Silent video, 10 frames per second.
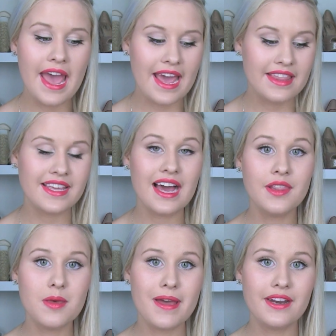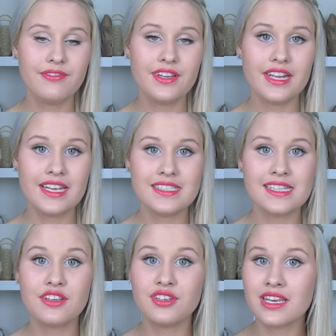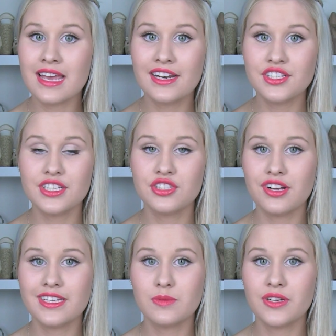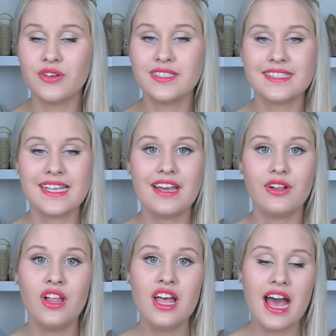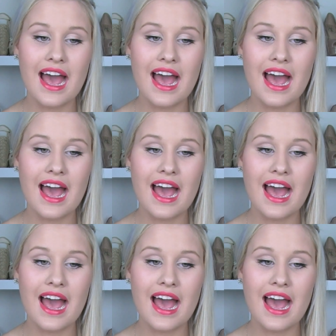And the other benefit is that you can catch the Australis one on sale.